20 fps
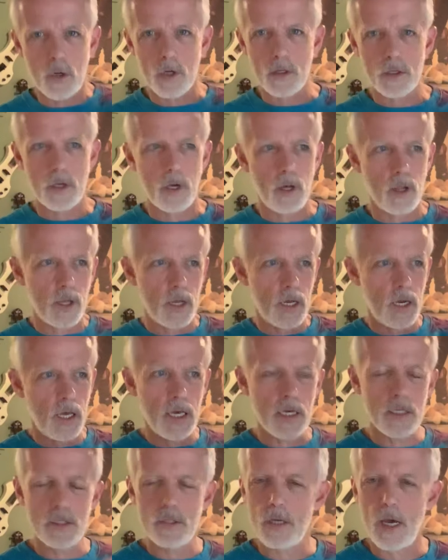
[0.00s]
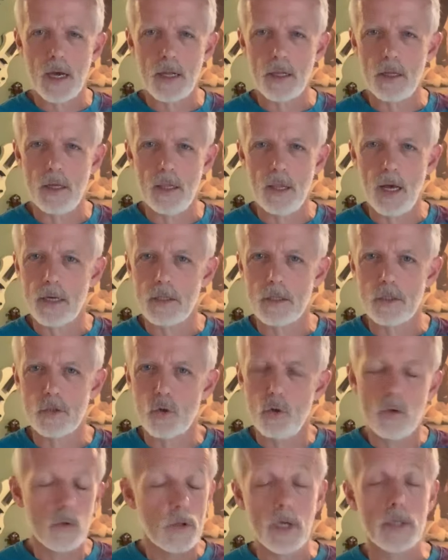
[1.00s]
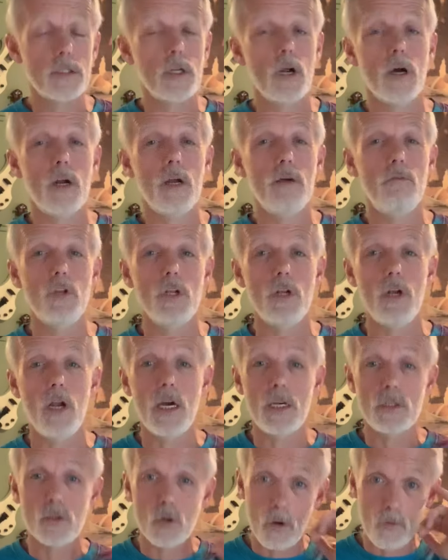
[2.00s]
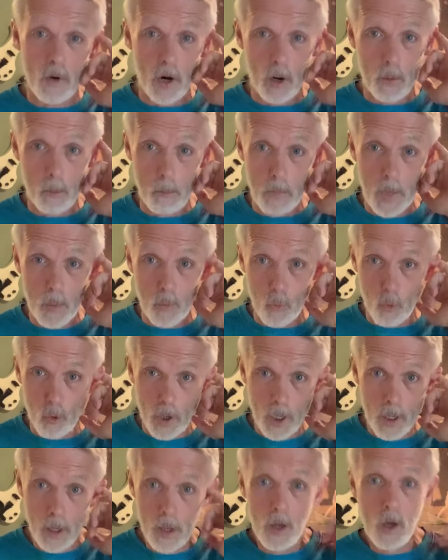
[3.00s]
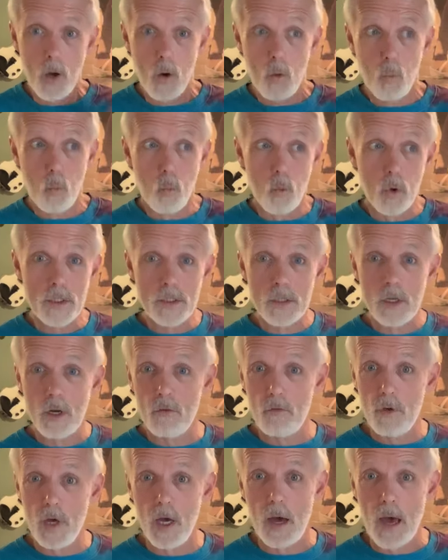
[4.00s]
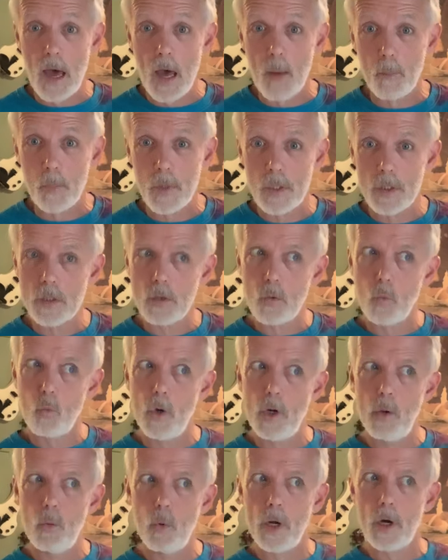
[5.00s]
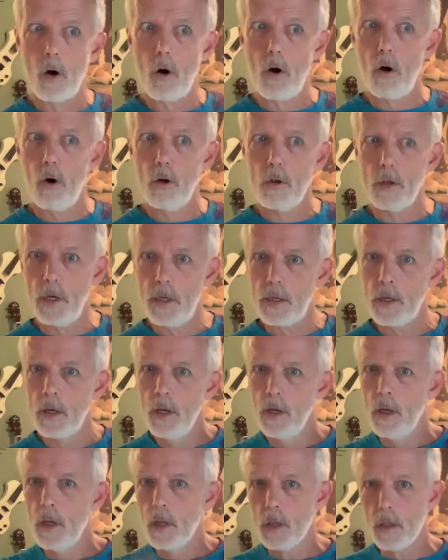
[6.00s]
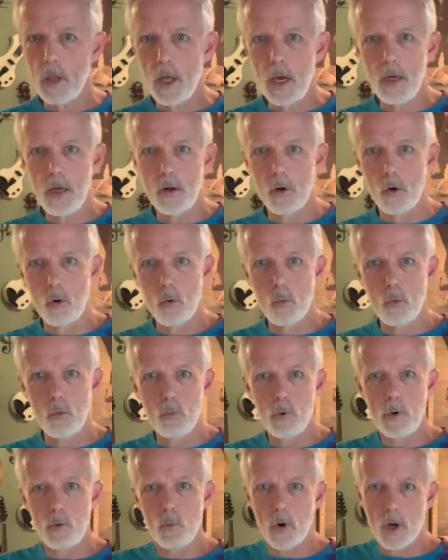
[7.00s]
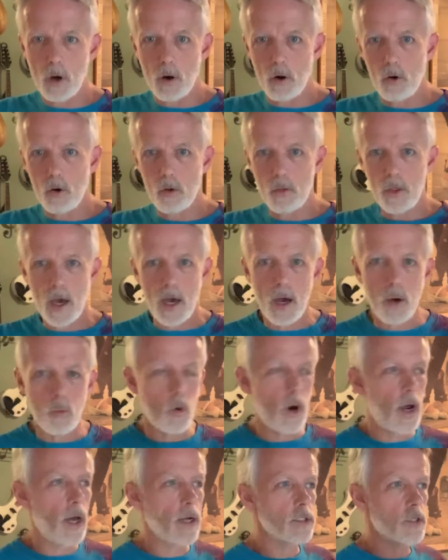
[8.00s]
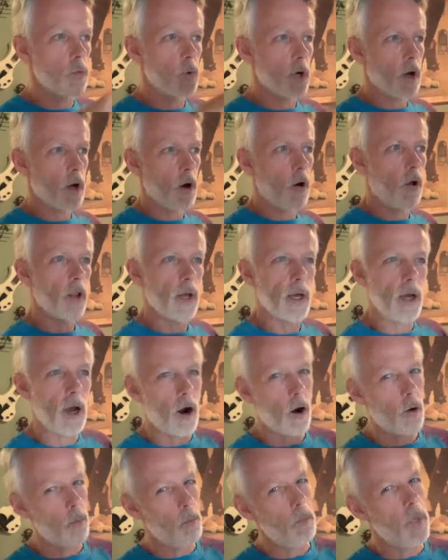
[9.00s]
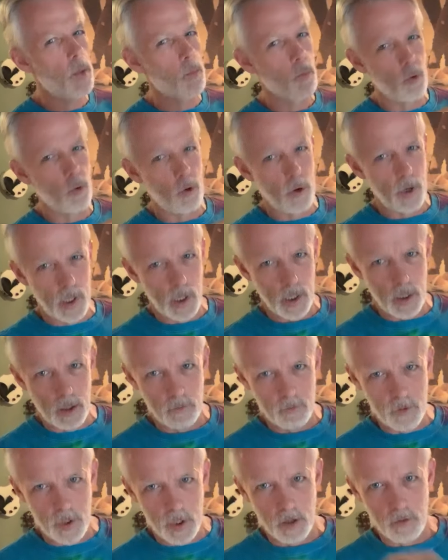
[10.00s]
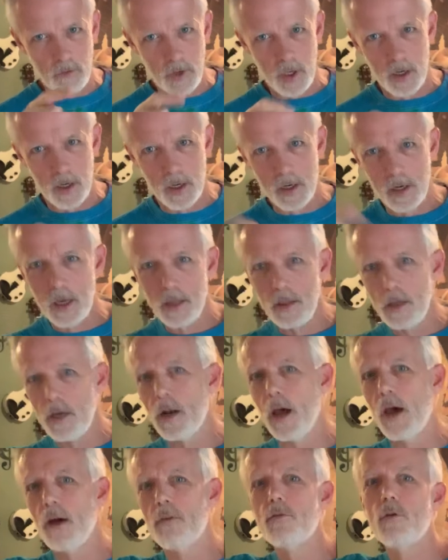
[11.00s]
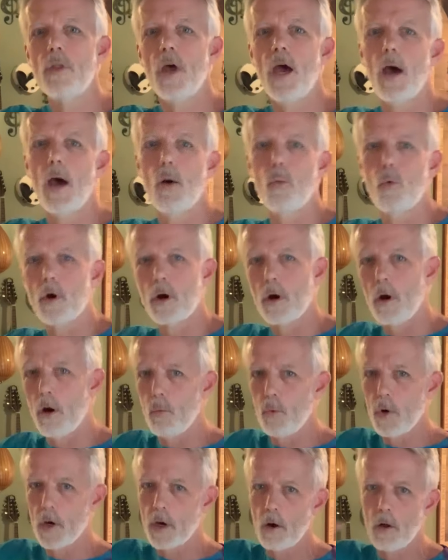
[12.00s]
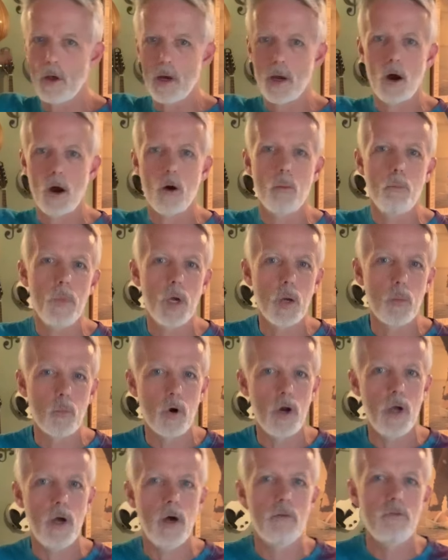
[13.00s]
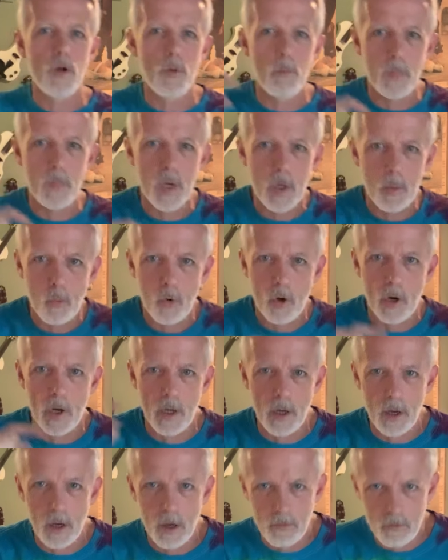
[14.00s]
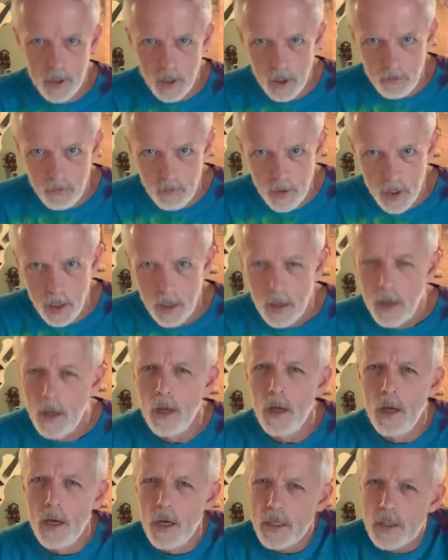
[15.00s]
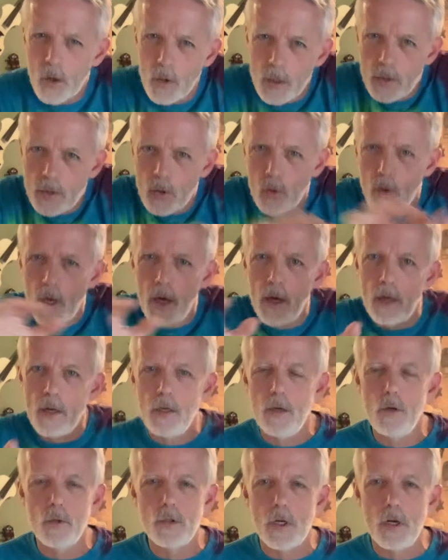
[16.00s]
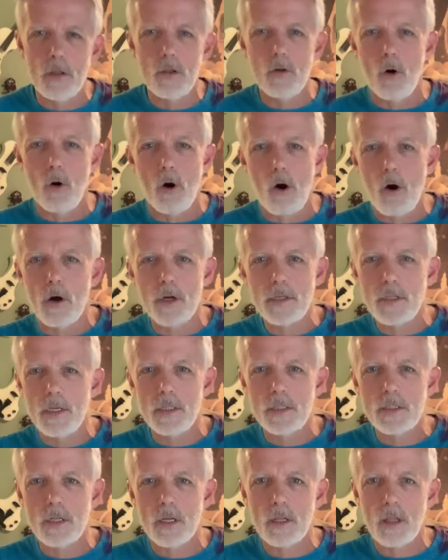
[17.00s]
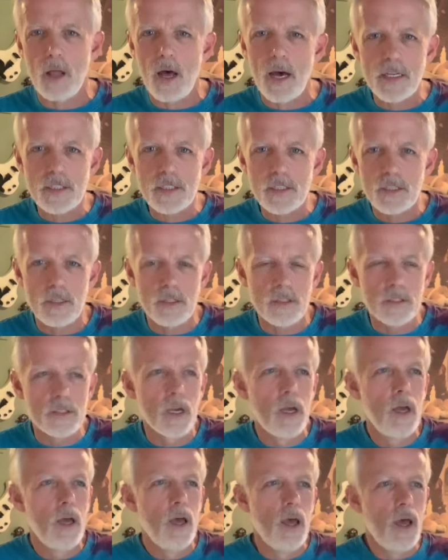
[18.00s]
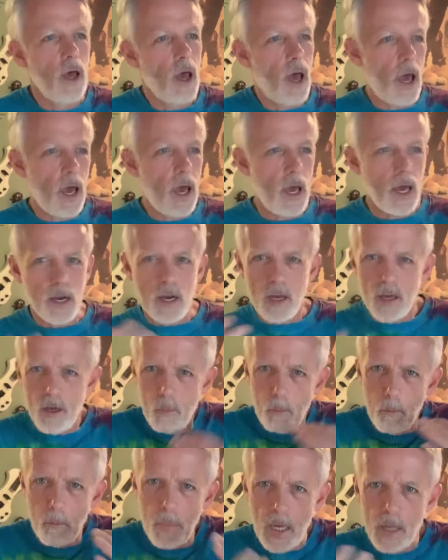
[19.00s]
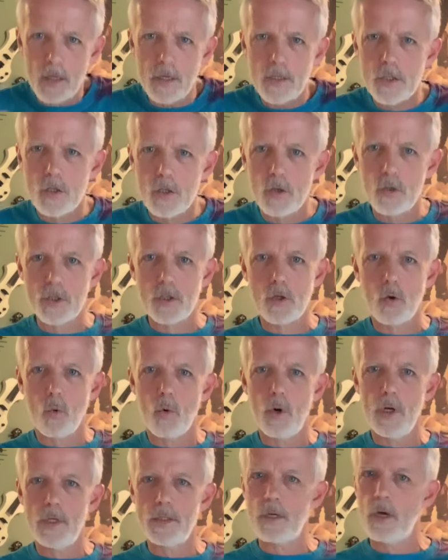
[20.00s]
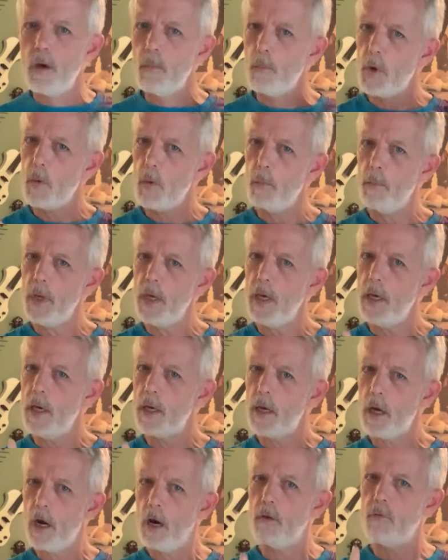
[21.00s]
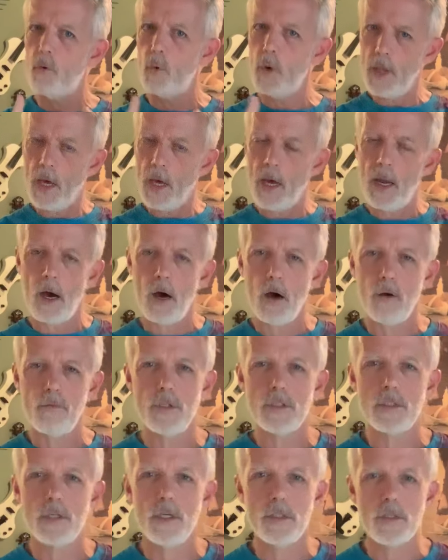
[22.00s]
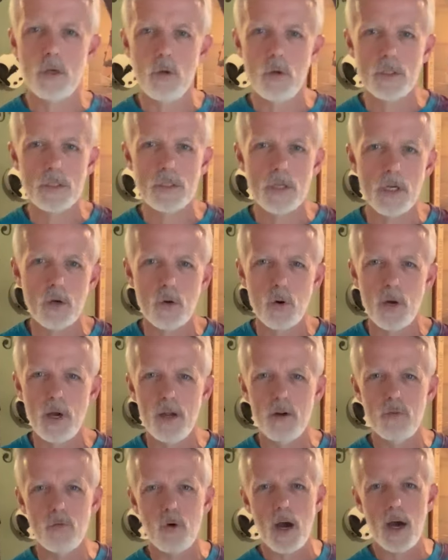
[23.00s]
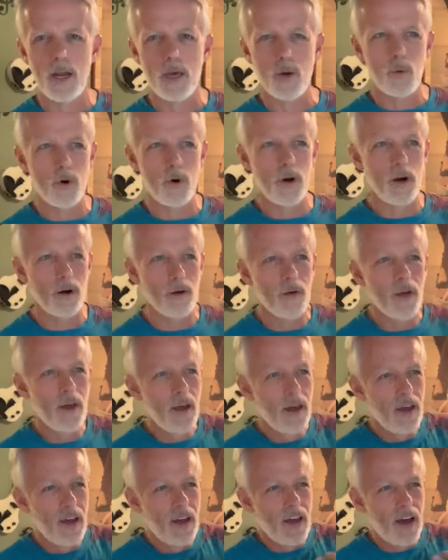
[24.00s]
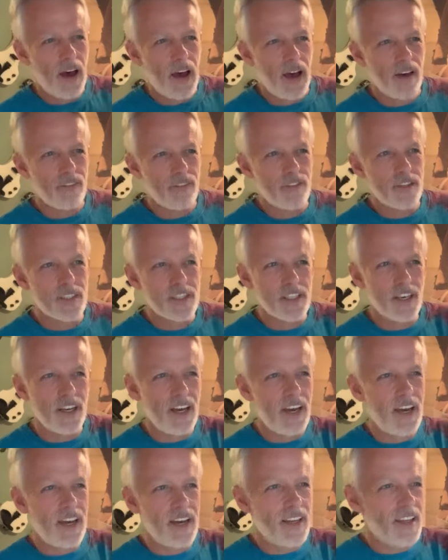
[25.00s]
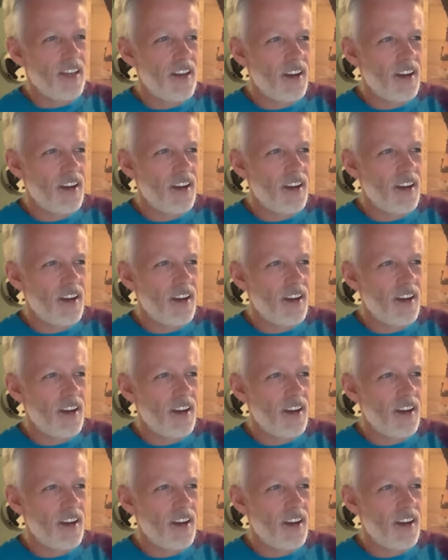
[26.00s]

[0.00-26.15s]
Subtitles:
to tell it exactly like the truth. That's not even the nature of our memory. Once an event happens, we recall it. Later, when we recall that, we're actually recalling our memory of the event. And then after that, we're recalling our memory of the event. So it's okay to use a little artistic license and embellish your story some, but be careful with that. I often see students in creative writing where I have to say,